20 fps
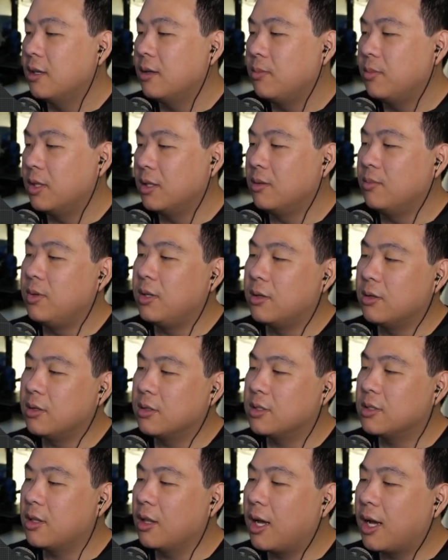millimeter
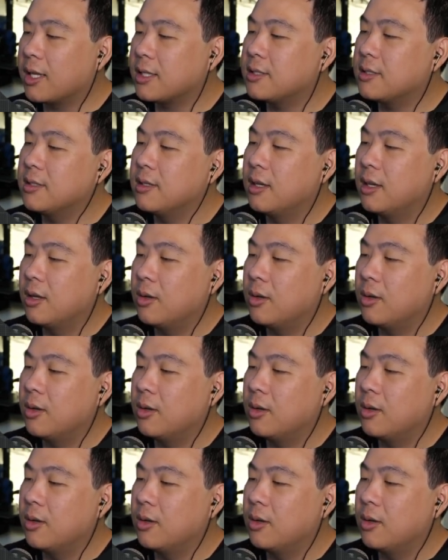slot,